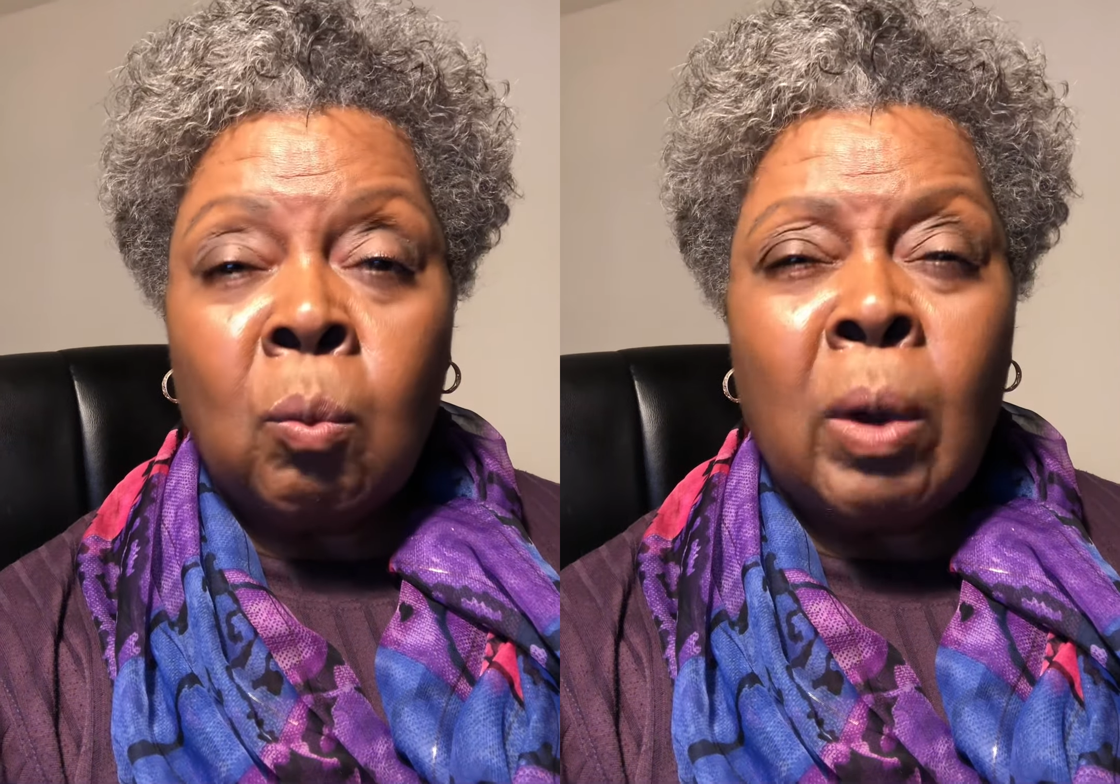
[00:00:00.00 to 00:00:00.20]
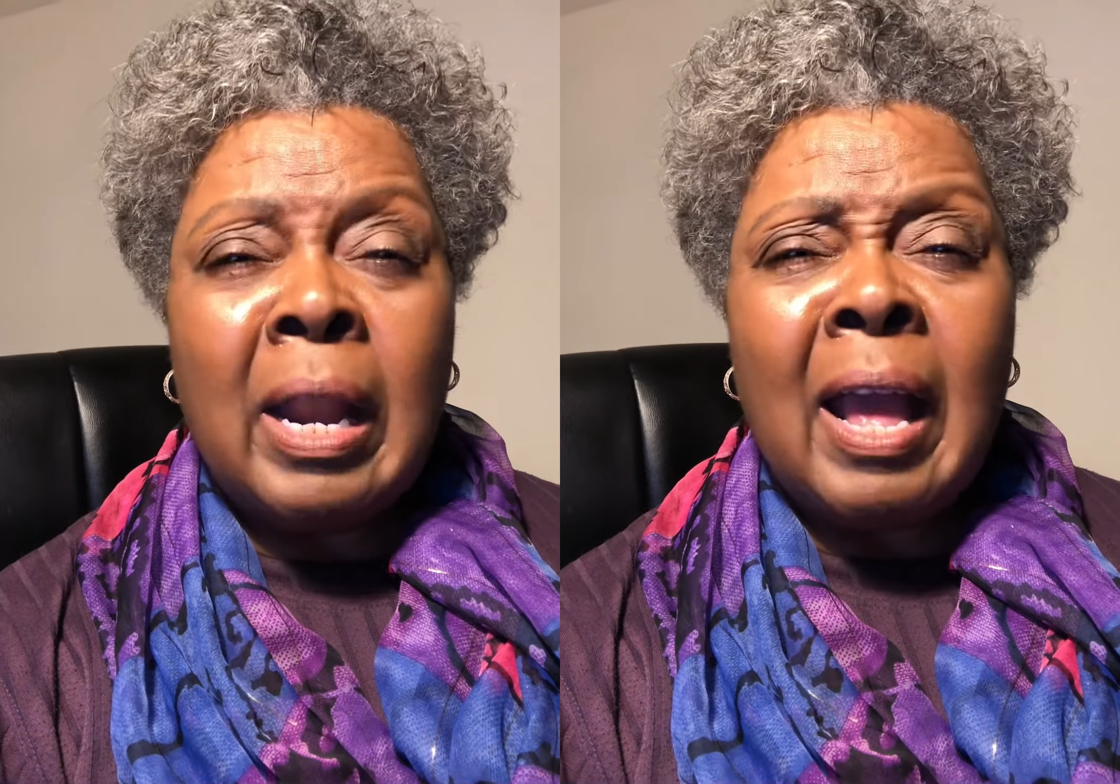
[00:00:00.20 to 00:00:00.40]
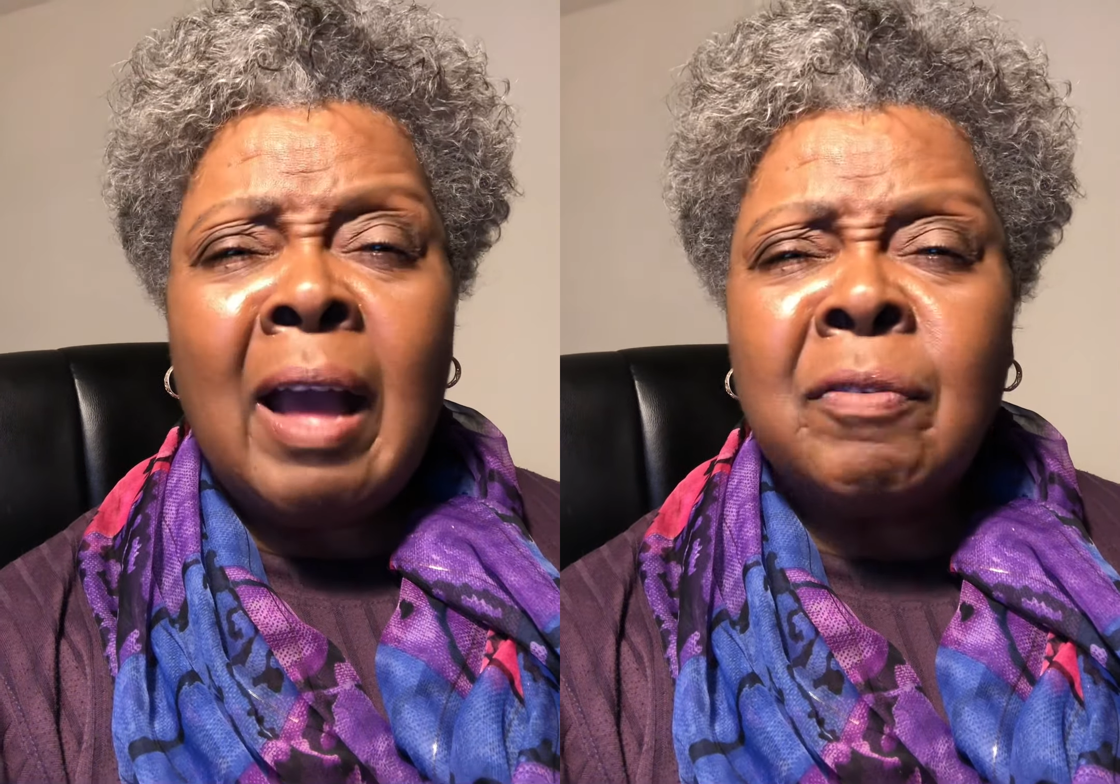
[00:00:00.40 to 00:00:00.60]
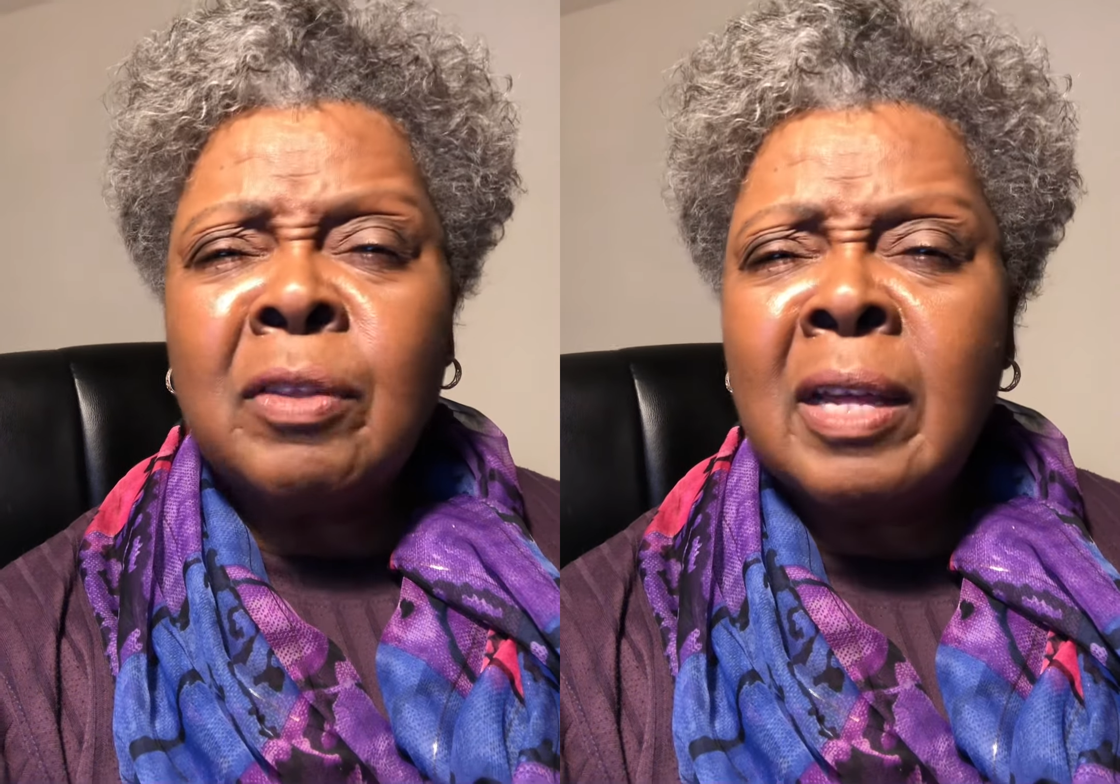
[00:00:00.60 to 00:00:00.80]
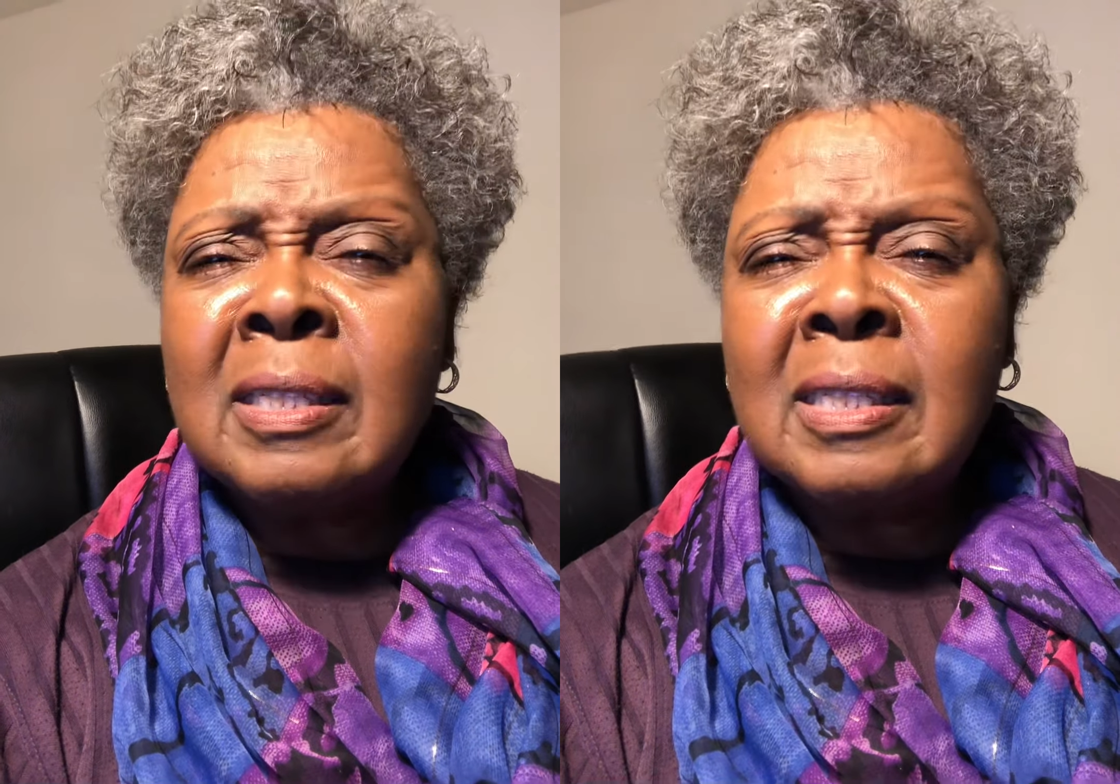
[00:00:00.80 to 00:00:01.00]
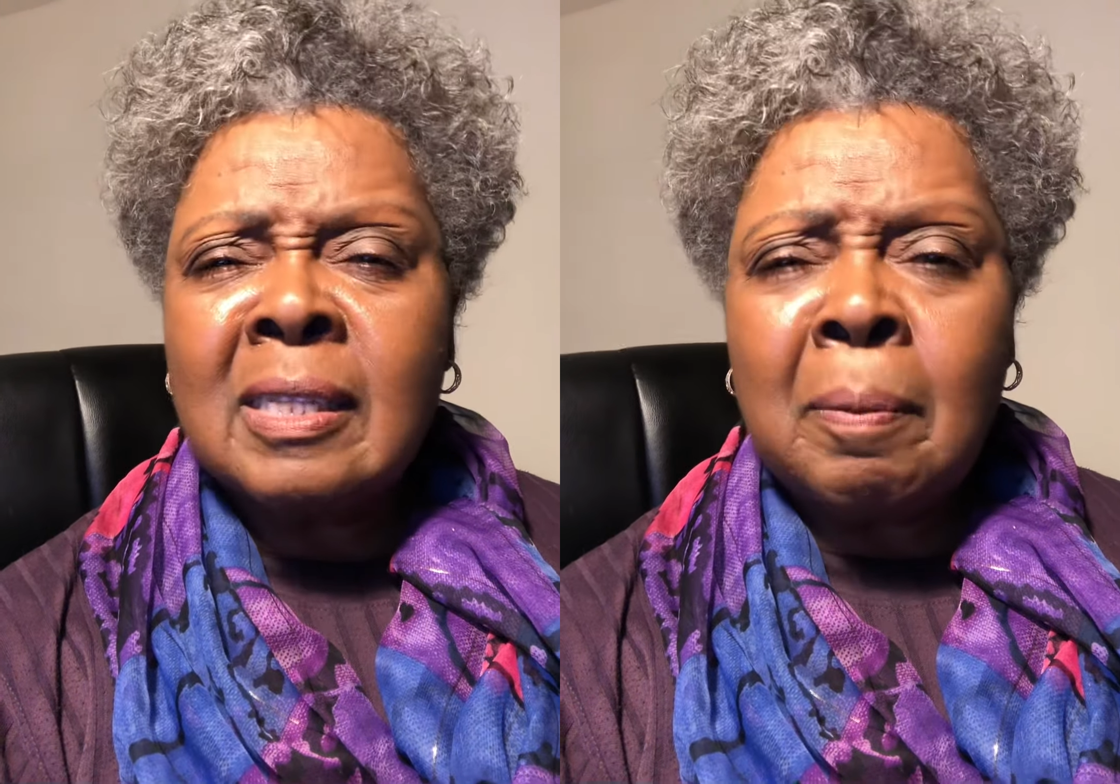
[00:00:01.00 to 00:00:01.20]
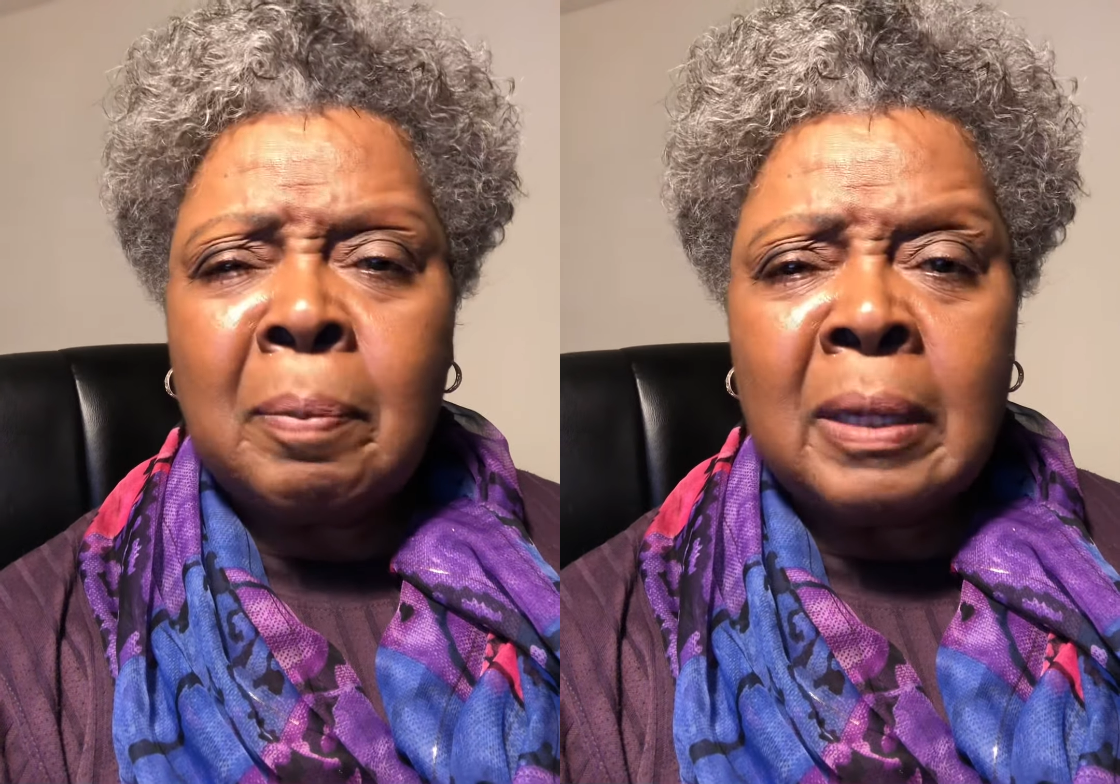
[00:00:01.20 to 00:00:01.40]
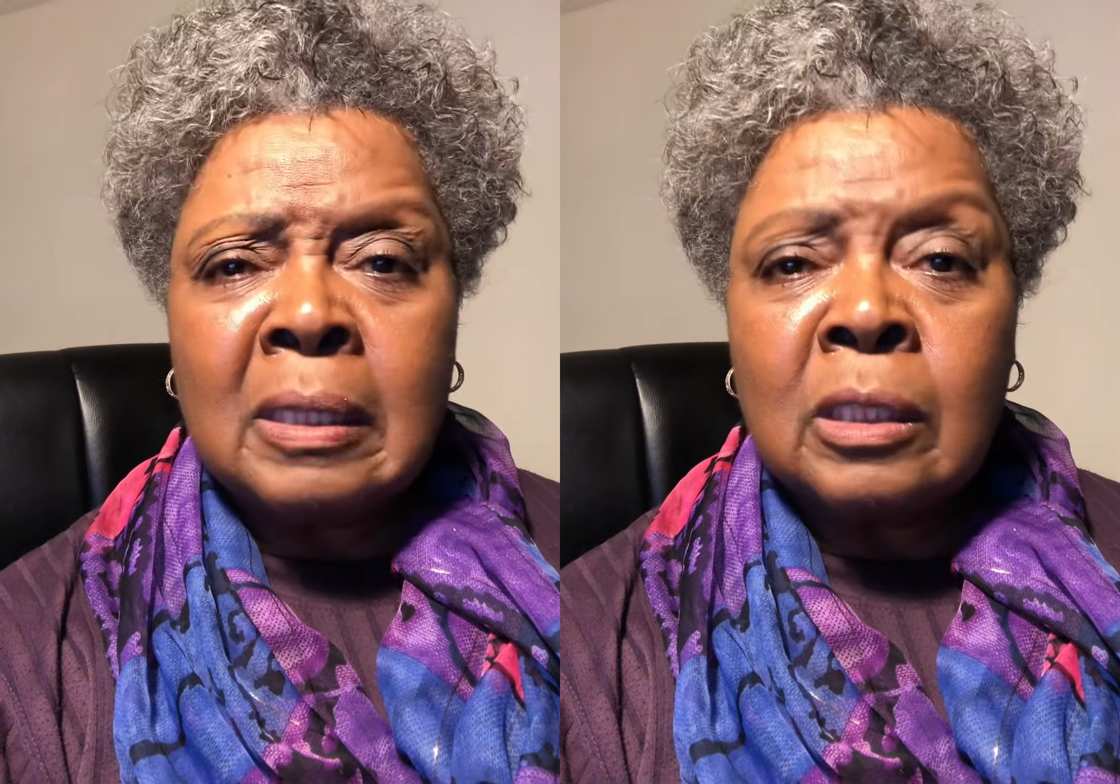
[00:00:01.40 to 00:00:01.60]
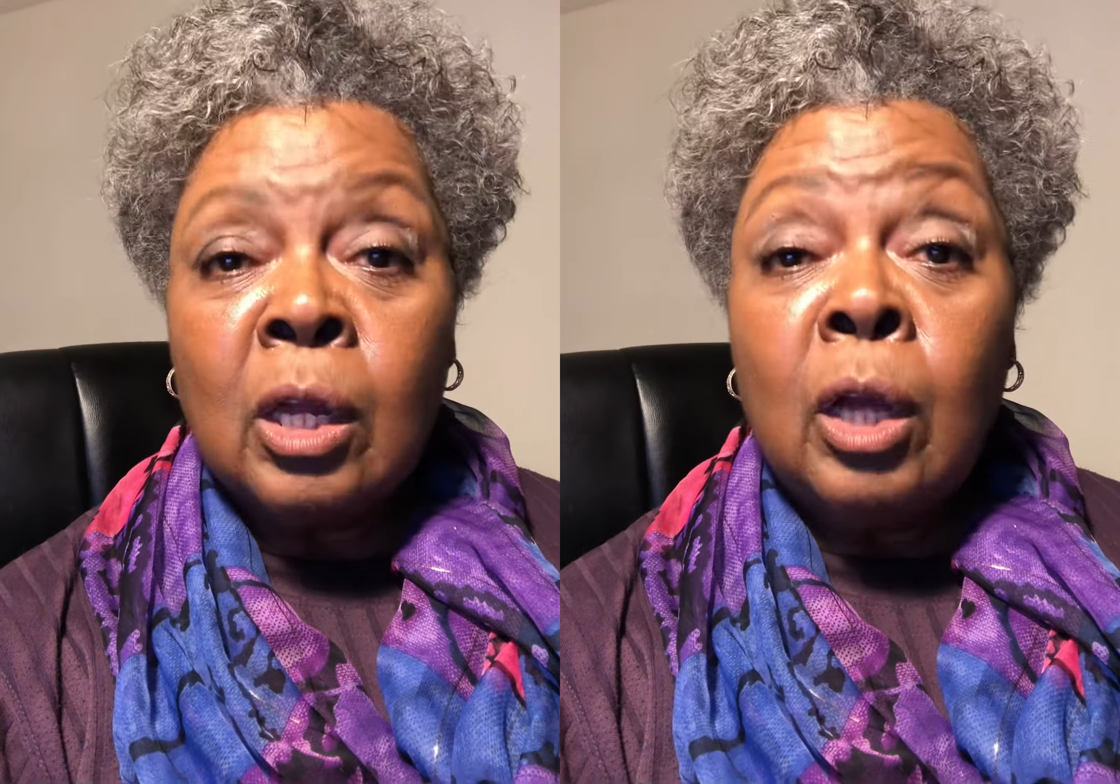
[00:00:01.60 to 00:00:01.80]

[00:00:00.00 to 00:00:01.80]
Whatever that step is,